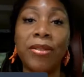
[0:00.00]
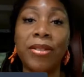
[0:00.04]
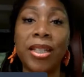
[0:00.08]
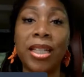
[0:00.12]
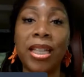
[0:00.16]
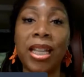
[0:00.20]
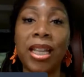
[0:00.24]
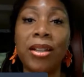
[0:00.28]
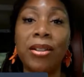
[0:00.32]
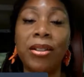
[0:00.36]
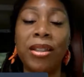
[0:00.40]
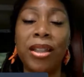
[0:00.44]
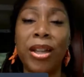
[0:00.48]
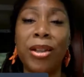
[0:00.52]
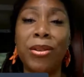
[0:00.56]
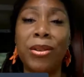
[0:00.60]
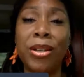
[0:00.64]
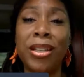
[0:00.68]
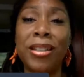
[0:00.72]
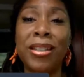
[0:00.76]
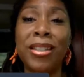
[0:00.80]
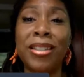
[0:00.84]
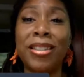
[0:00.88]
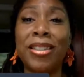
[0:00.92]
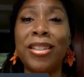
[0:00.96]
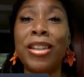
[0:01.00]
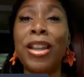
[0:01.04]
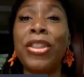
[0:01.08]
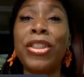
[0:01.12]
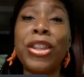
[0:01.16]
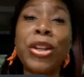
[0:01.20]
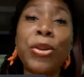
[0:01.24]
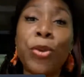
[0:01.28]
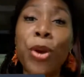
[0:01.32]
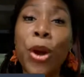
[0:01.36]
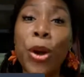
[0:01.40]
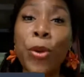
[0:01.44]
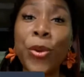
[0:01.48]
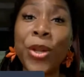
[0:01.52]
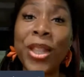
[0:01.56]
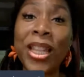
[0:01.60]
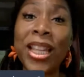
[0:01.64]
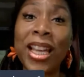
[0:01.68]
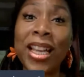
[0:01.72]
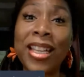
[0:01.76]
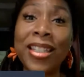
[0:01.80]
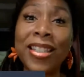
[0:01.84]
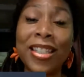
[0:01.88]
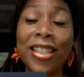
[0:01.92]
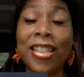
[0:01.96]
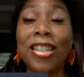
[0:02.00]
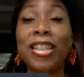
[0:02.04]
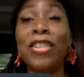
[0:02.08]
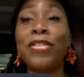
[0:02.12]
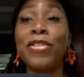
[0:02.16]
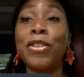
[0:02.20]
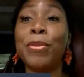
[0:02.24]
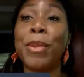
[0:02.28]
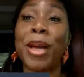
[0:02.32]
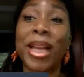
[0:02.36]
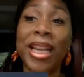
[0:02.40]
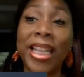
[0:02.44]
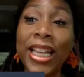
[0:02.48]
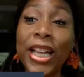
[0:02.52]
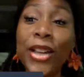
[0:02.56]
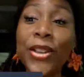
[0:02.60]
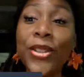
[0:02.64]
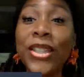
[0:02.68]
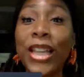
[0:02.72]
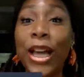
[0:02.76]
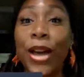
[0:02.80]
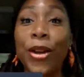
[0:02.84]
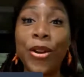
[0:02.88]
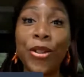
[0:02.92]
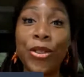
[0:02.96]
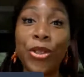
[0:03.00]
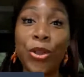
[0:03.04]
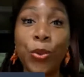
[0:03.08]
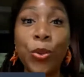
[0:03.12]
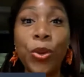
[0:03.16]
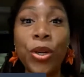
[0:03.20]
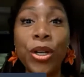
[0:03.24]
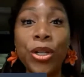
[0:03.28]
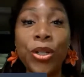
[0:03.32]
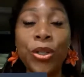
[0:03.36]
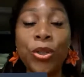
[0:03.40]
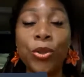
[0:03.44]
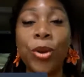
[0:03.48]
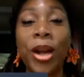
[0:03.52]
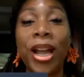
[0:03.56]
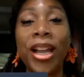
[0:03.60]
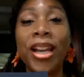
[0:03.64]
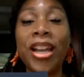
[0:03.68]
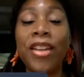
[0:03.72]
that it's nothing wrong with us, it's everybody else out in the world, right?